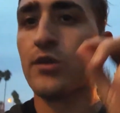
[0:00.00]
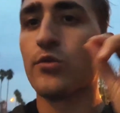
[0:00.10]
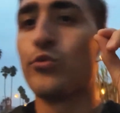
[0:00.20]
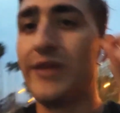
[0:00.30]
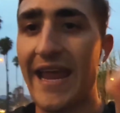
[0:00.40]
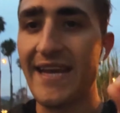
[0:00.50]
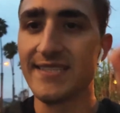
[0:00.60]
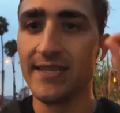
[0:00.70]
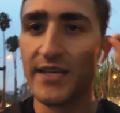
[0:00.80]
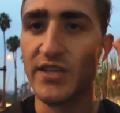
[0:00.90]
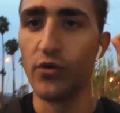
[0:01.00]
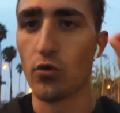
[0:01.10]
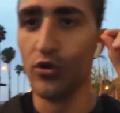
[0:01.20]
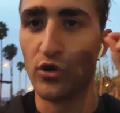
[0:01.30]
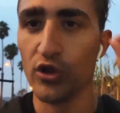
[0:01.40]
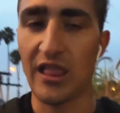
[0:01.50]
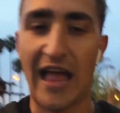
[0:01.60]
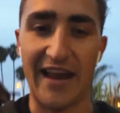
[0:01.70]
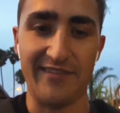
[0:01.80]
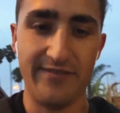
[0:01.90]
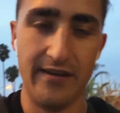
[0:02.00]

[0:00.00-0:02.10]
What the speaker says: create your life.